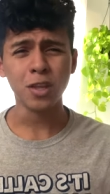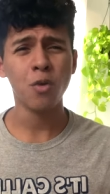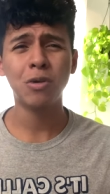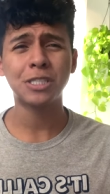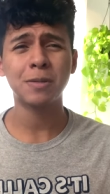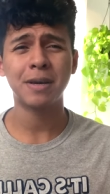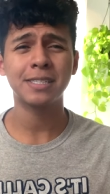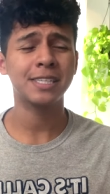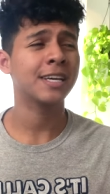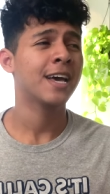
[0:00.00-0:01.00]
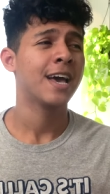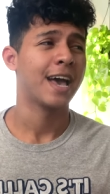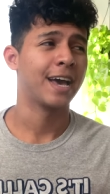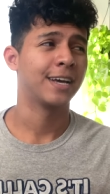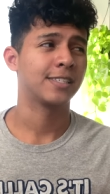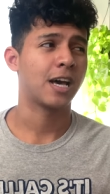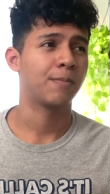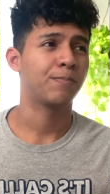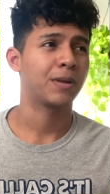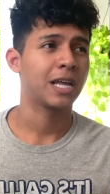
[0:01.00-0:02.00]
which is amazing and
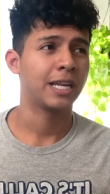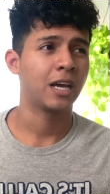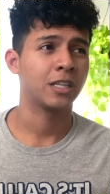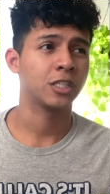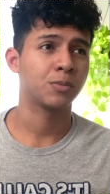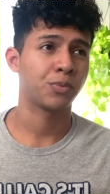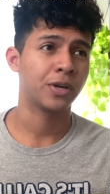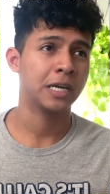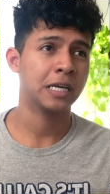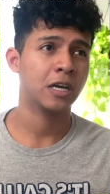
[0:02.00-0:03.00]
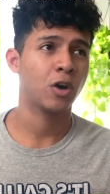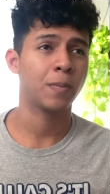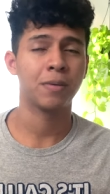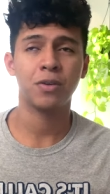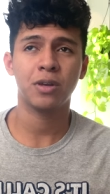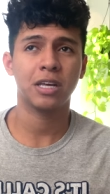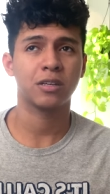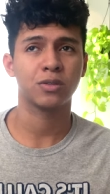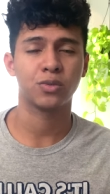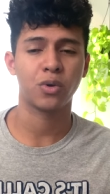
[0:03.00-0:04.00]
i'm planning in the spring or maybe
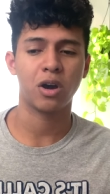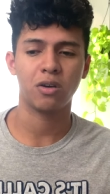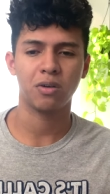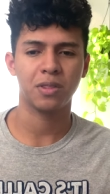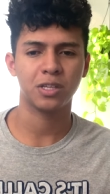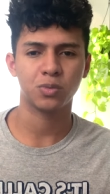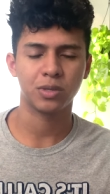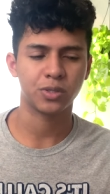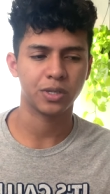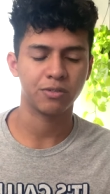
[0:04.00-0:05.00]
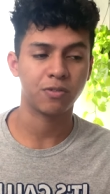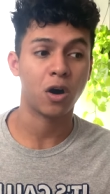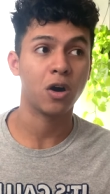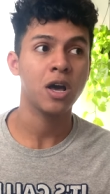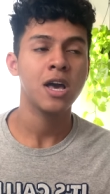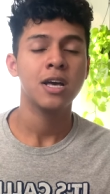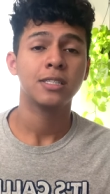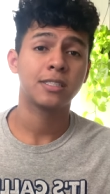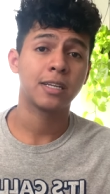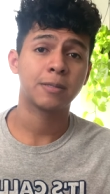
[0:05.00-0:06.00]
like throughout this winter and fall
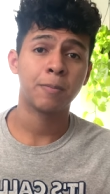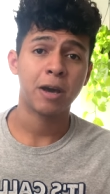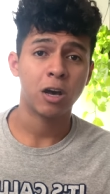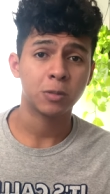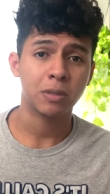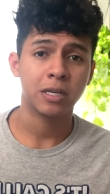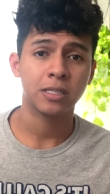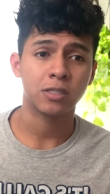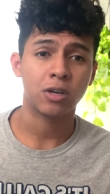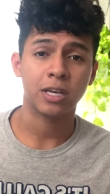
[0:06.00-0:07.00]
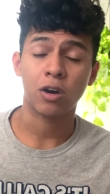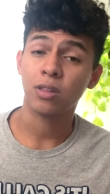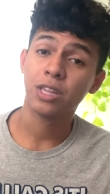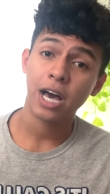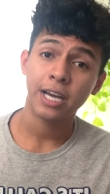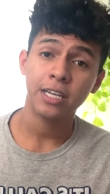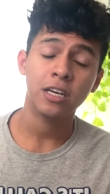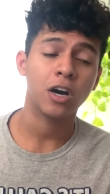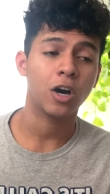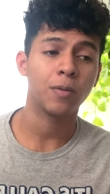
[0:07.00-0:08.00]
selling some of my house plants on uh, like online
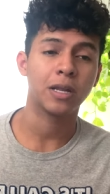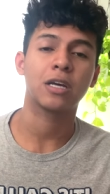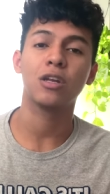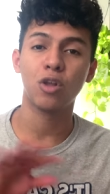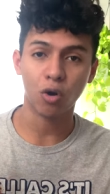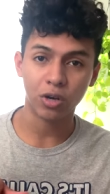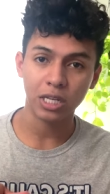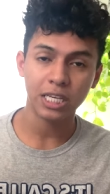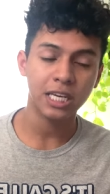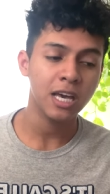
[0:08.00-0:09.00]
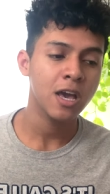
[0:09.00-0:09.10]
um like locally